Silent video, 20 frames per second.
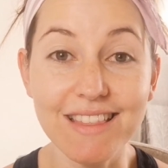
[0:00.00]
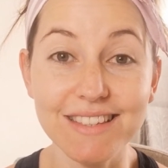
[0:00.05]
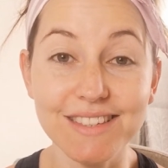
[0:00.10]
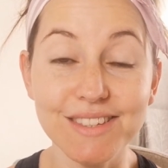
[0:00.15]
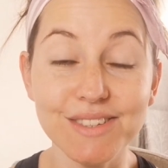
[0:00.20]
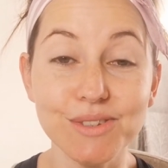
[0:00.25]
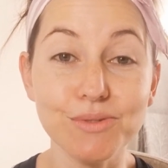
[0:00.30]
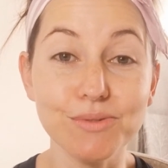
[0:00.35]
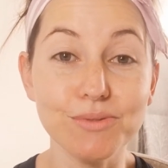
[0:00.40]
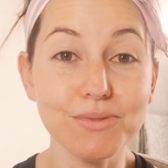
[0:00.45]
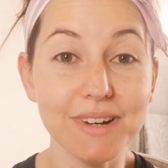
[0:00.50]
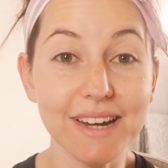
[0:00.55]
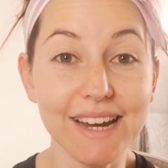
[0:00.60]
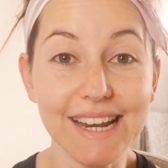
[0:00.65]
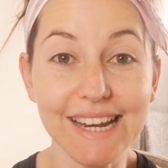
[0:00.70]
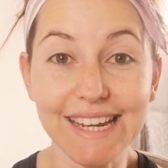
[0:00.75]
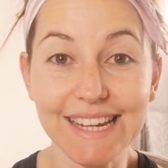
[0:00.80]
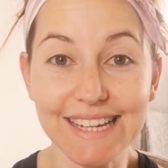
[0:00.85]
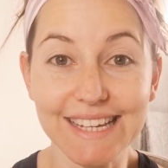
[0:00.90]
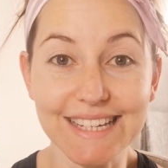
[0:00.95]
This is a
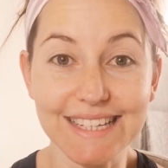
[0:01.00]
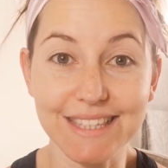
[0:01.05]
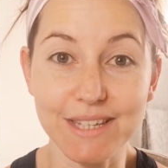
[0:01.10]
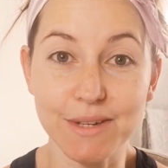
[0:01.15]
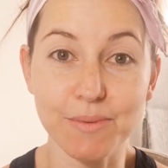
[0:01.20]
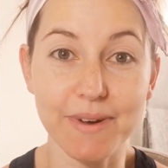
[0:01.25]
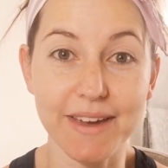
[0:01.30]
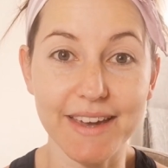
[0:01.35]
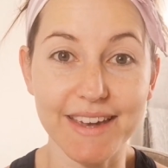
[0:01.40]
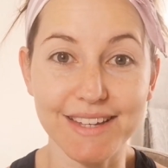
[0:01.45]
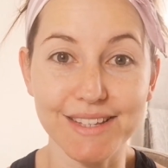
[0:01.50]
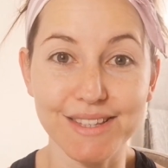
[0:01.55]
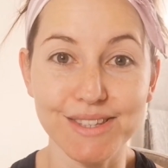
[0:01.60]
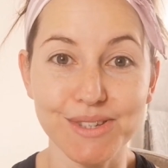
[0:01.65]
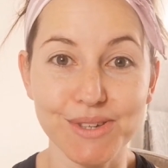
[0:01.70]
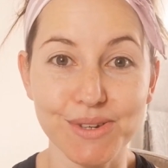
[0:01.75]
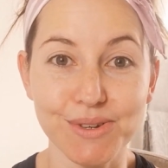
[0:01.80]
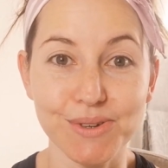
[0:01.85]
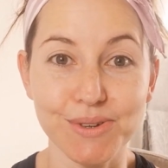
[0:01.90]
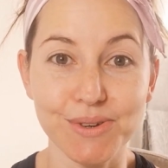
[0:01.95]
really easy way
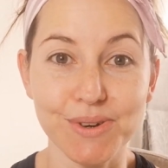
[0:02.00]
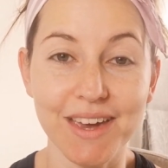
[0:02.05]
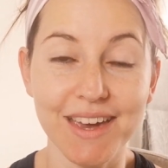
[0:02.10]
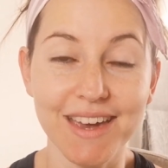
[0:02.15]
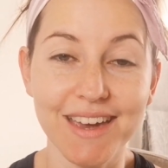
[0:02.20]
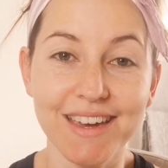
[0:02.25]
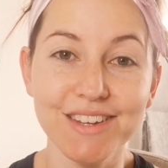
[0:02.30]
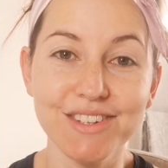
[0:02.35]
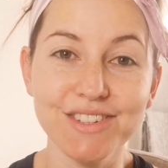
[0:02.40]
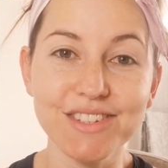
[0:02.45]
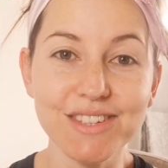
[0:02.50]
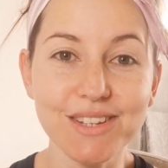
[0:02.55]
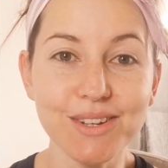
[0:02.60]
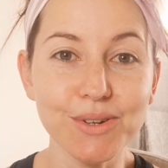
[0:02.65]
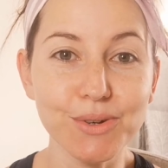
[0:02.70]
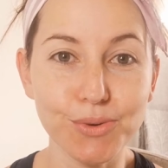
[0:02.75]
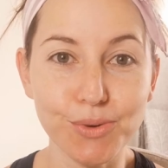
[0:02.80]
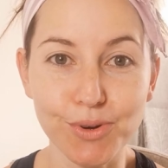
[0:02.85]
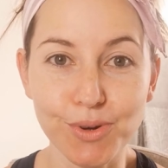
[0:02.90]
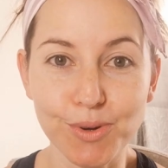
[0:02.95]
to just
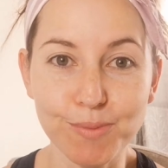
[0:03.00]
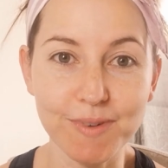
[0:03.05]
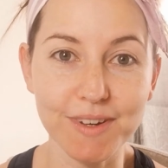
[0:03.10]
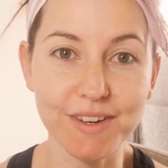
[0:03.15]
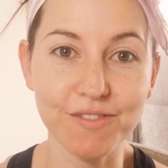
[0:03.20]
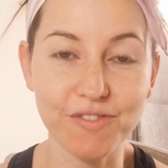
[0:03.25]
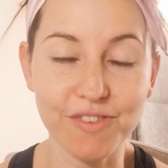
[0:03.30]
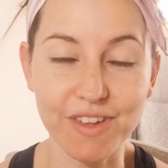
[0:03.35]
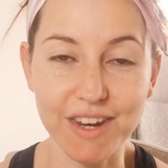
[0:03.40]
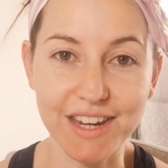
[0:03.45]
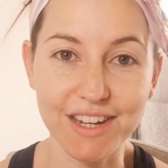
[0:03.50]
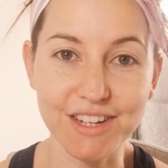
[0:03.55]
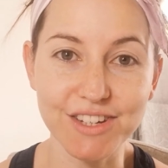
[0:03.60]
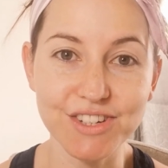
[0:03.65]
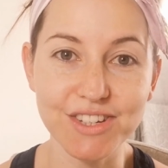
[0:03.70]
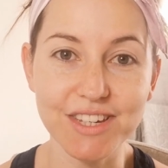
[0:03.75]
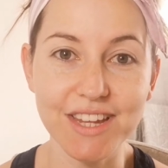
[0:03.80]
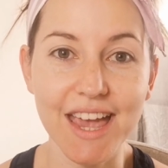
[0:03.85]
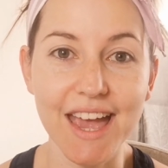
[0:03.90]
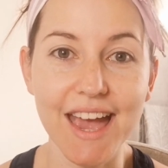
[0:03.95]
look groomed and
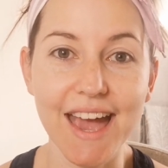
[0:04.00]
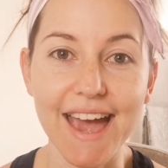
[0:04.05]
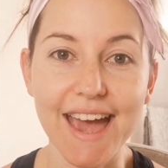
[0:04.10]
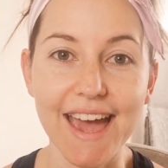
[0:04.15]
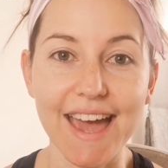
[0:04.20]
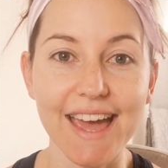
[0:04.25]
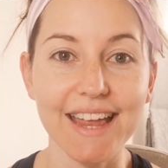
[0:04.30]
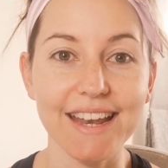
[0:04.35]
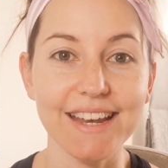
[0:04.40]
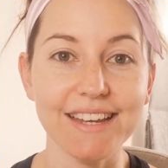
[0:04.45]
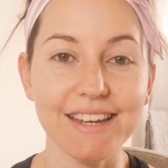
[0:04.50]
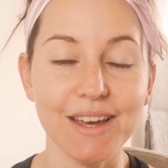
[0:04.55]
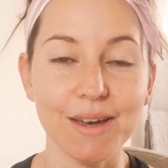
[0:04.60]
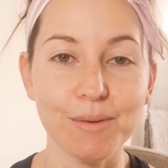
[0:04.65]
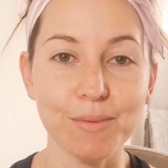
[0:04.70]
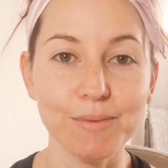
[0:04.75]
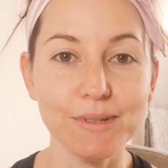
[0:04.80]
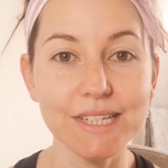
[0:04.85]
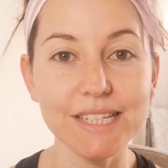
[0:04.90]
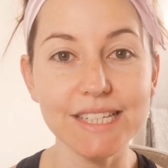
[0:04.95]
finished, and
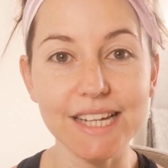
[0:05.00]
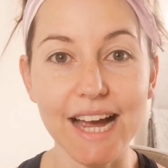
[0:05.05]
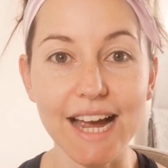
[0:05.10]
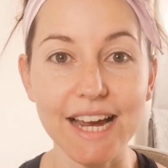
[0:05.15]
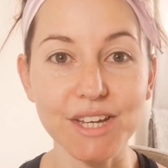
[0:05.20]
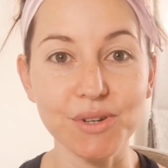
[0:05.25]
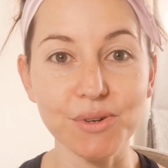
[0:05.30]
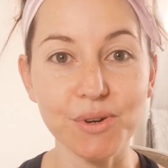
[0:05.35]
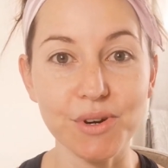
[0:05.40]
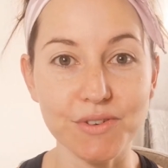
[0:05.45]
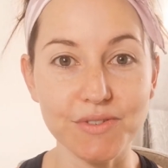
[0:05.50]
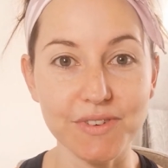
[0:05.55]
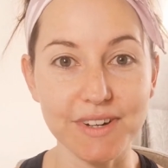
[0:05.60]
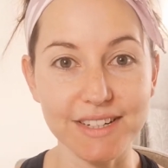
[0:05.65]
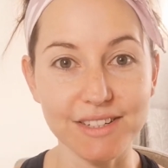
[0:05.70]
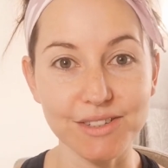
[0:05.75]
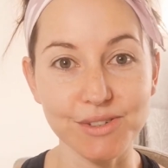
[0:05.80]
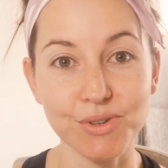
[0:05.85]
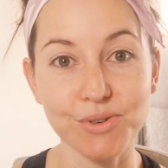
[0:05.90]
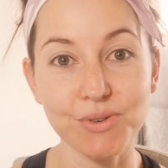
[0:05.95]
to tide you over
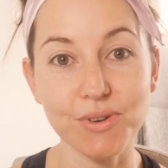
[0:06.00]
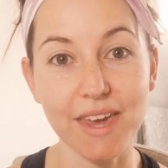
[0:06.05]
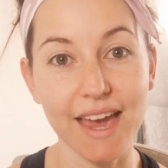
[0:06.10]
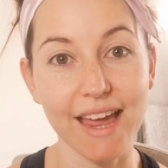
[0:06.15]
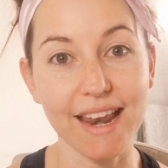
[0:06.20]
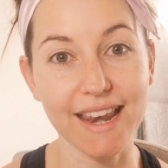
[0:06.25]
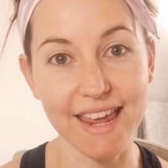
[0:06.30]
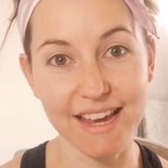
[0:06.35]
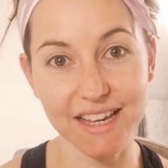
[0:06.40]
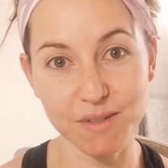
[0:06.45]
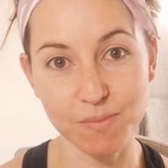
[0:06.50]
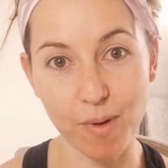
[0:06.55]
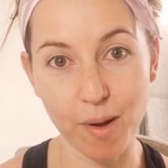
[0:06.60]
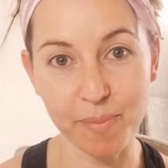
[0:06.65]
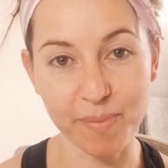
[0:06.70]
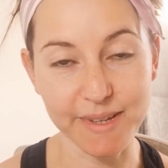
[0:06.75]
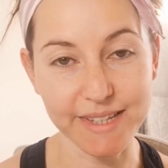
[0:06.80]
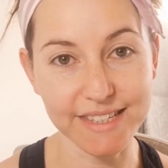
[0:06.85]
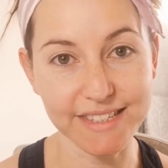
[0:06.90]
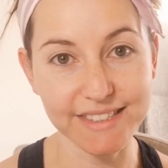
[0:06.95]
until you can next pop
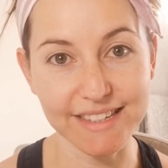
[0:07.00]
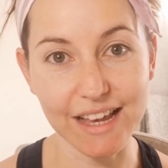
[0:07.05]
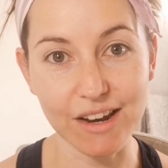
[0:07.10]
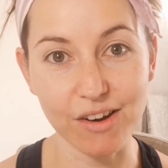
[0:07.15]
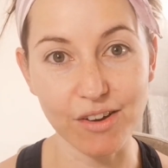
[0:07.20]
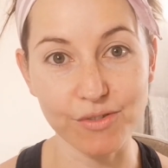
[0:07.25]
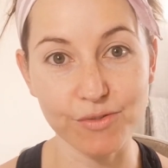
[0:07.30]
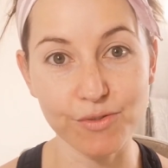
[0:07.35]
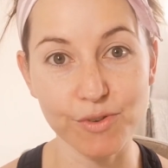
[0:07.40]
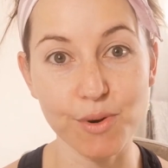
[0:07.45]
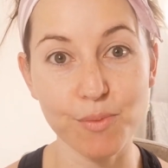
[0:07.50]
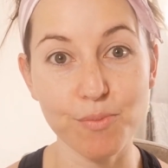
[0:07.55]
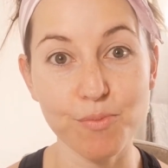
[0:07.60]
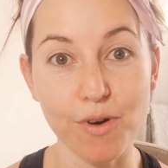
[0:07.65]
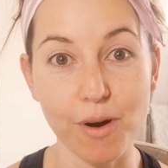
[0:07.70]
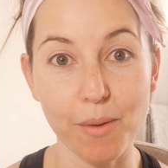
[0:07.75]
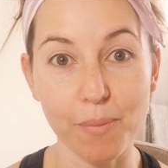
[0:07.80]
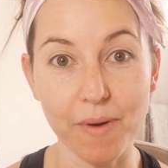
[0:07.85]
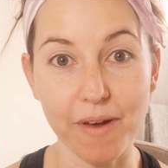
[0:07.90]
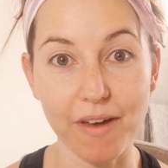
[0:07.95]
into salon for a
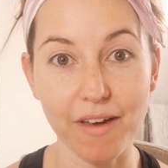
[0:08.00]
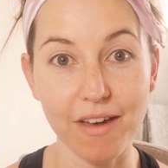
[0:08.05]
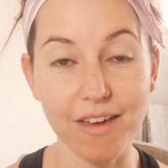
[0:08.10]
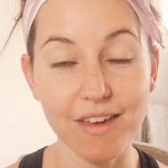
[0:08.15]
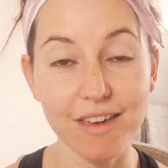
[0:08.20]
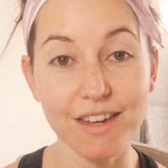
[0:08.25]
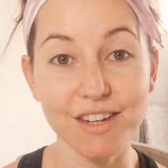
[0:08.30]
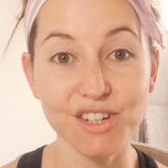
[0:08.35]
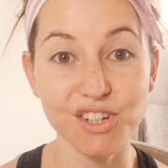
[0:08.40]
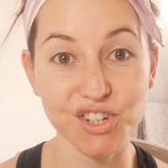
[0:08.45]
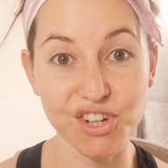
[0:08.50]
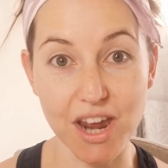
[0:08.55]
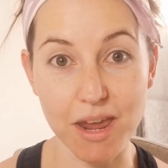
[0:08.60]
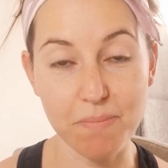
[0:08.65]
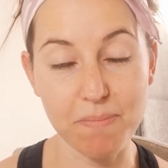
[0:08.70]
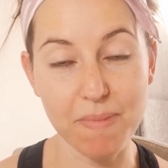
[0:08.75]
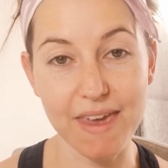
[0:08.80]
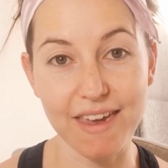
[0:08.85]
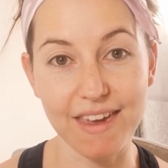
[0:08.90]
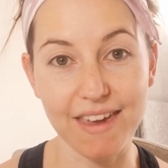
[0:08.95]
proper
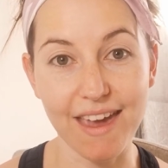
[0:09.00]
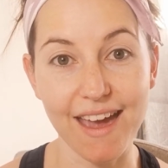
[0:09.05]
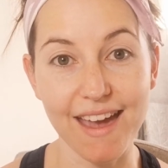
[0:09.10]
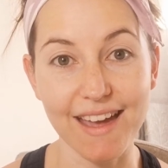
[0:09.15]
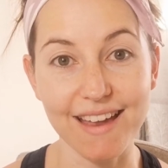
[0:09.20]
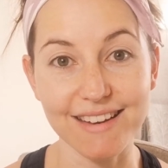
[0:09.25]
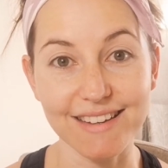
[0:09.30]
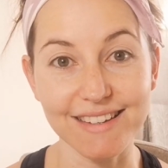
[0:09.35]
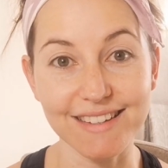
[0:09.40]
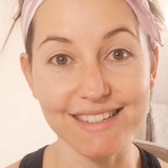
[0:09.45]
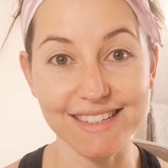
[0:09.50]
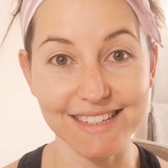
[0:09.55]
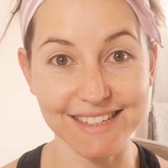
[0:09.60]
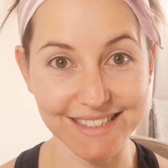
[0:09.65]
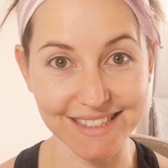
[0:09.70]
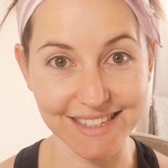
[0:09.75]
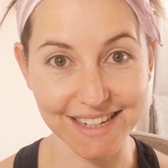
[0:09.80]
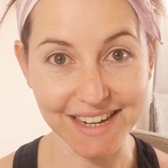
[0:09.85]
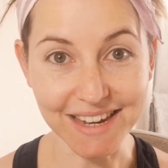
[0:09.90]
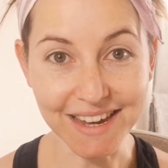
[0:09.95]
shaping and
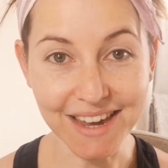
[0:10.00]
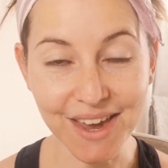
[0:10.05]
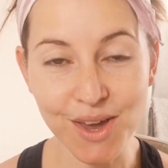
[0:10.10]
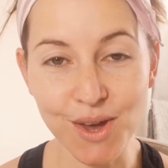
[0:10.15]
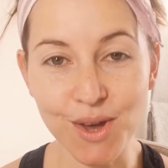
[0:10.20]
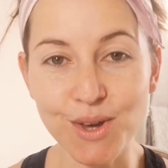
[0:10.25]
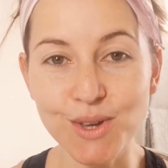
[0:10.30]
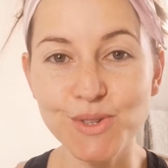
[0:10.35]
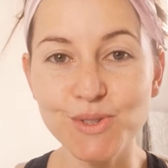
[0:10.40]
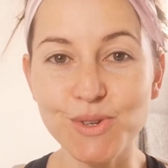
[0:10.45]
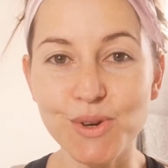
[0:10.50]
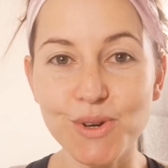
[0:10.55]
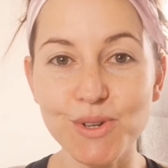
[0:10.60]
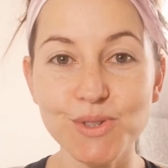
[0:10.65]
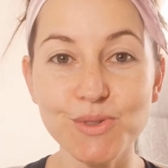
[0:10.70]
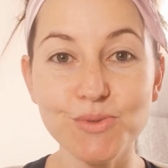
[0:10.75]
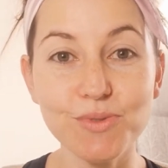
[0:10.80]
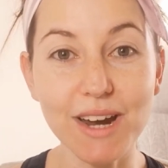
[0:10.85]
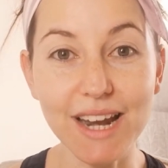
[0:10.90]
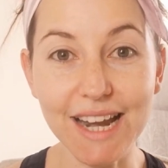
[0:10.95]
tinting. So
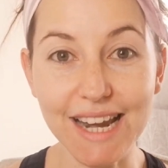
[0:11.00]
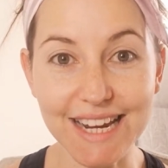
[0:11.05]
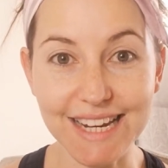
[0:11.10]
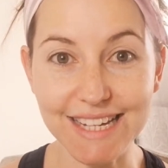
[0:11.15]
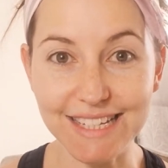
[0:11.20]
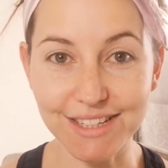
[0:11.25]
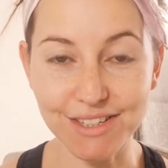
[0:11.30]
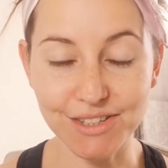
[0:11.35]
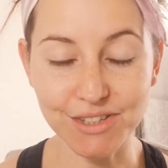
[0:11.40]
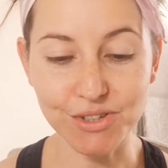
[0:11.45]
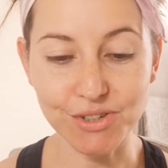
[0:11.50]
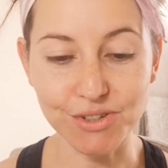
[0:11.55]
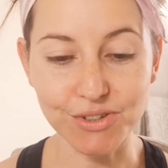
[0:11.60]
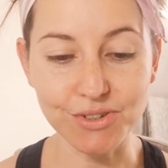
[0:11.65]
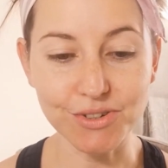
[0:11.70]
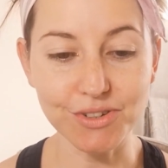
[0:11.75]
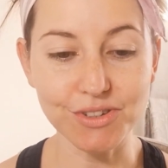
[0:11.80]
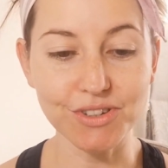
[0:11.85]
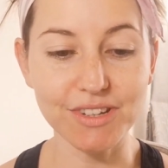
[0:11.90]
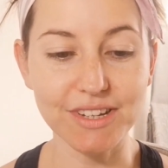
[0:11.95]
it's really easy to do.
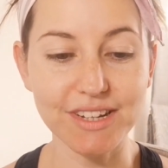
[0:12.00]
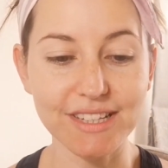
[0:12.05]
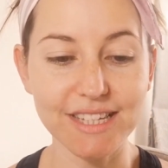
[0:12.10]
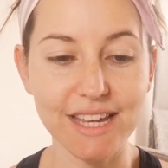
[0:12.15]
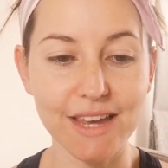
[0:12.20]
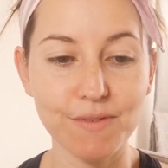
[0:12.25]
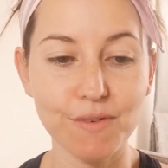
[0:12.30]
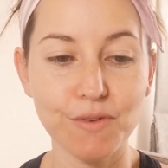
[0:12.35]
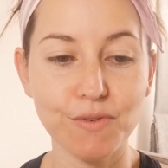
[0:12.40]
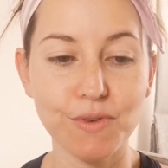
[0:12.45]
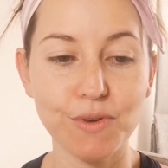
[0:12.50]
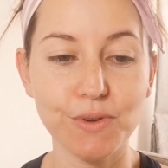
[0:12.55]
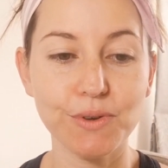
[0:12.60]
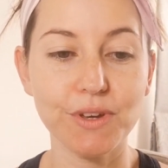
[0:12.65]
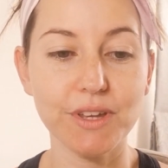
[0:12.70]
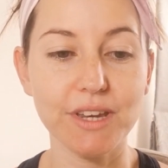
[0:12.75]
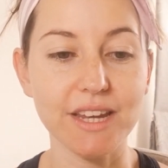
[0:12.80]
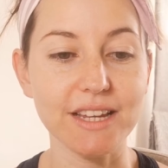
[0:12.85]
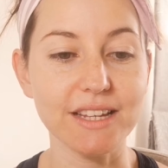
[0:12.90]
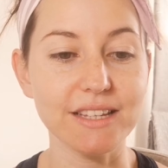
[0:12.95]
You need to have a few
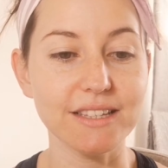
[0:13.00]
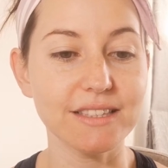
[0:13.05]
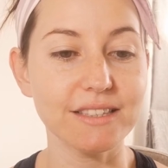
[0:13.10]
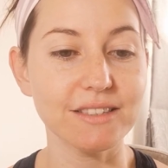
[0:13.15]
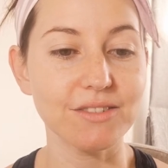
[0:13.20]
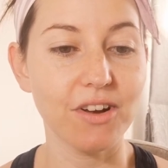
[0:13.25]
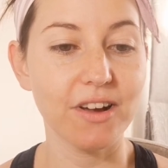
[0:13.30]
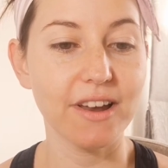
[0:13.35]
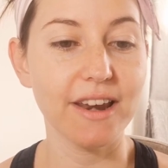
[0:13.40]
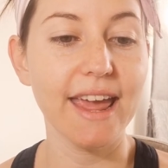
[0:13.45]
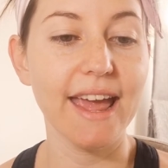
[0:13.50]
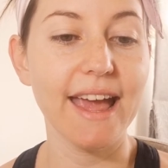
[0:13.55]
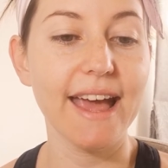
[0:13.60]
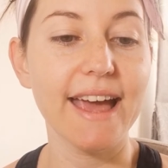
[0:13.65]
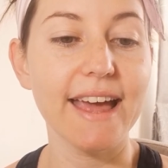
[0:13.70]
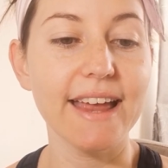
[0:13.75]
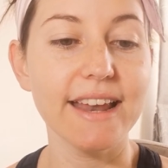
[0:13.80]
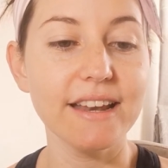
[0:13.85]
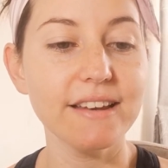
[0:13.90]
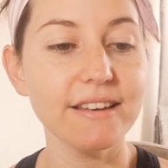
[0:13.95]
goodies on
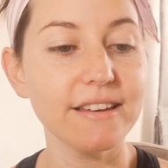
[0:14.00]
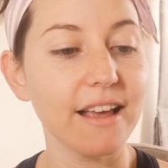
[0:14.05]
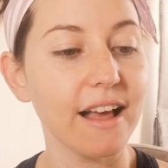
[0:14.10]
hand.